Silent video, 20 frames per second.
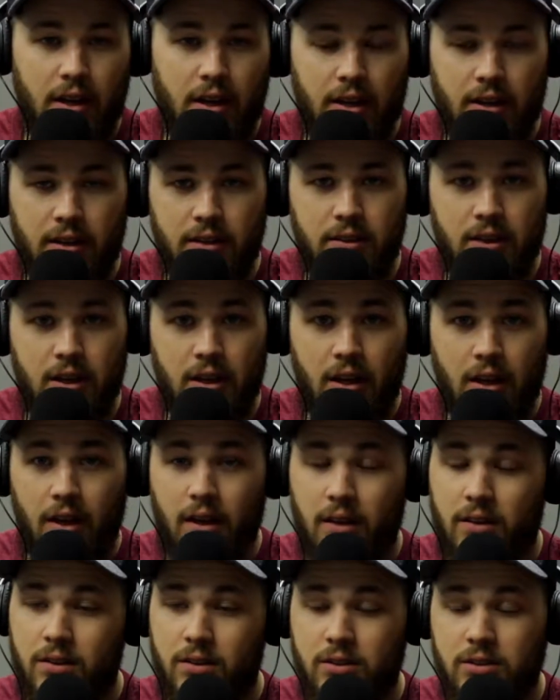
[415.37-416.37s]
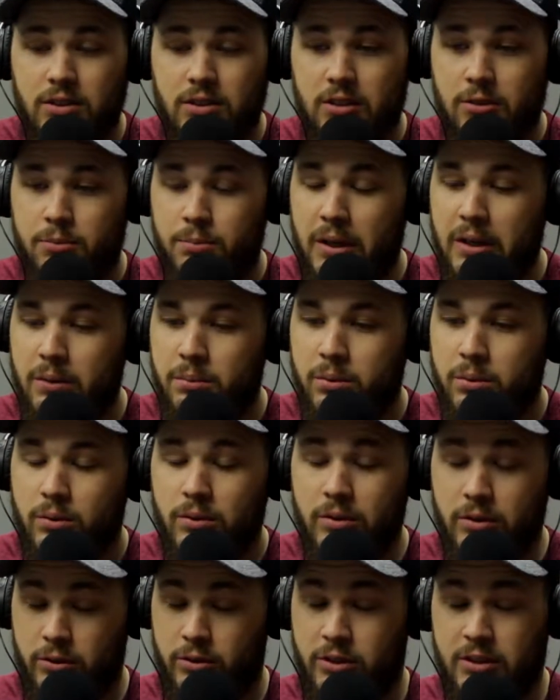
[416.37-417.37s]
and there's just
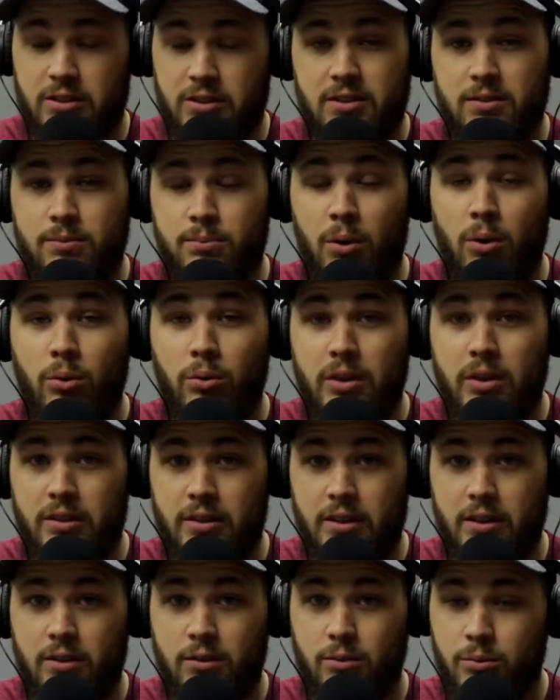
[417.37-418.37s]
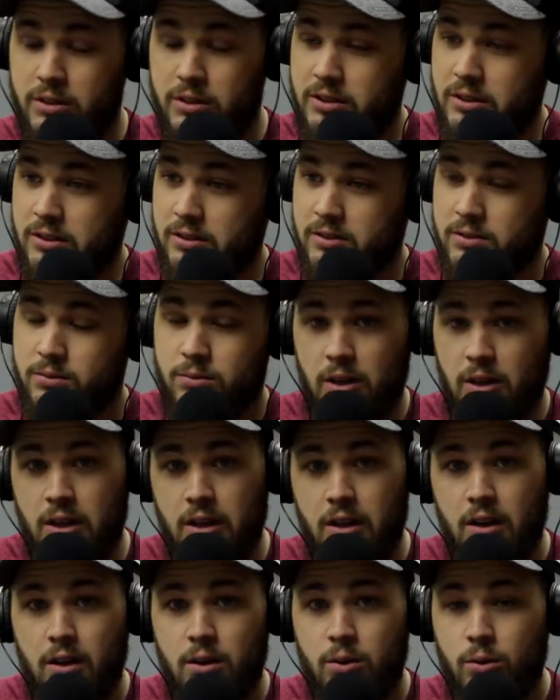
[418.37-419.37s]
people you could smoke in there, which is
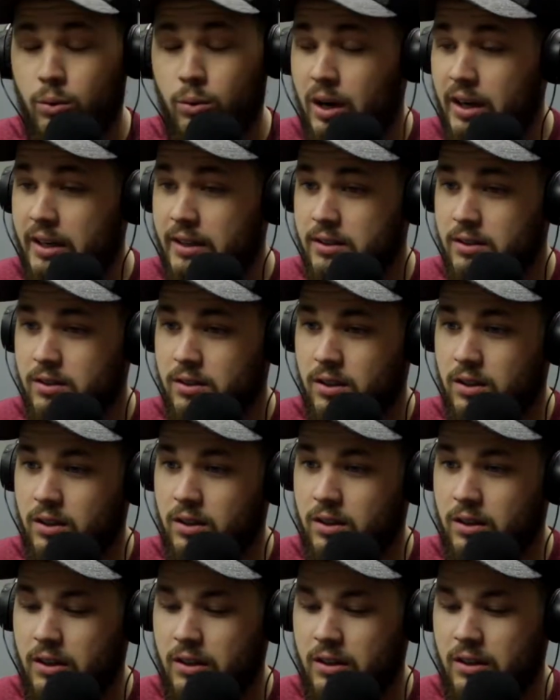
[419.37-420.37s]
quite I